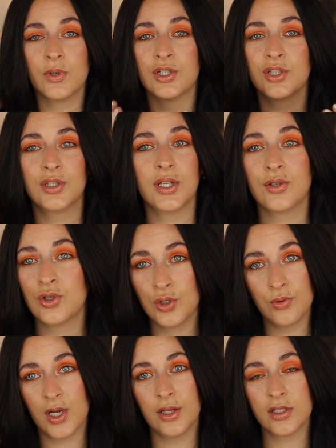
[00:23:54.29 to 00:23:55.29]
where it's just like
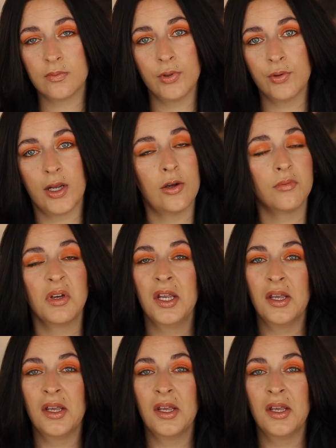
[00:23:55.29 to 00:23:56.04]
two colors blown out.